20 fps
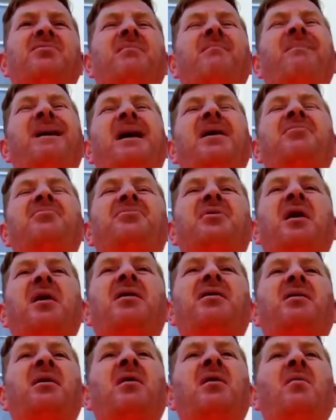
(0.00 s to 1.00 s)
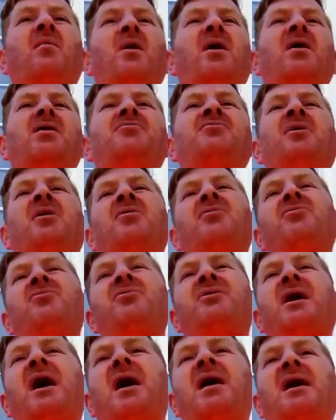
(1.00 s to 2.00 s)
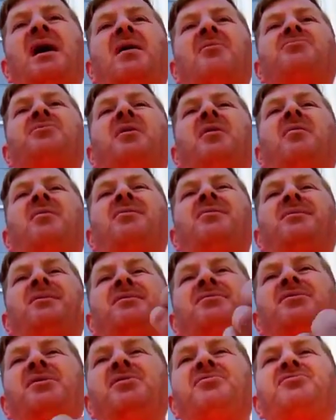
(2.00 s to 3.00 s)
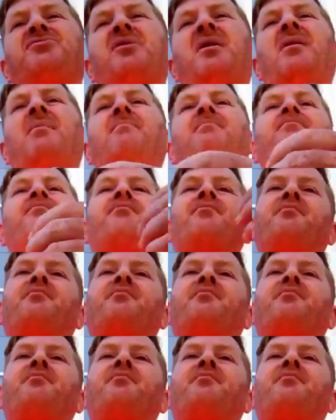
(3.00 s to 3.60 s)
The main thing was you got out there, you did some,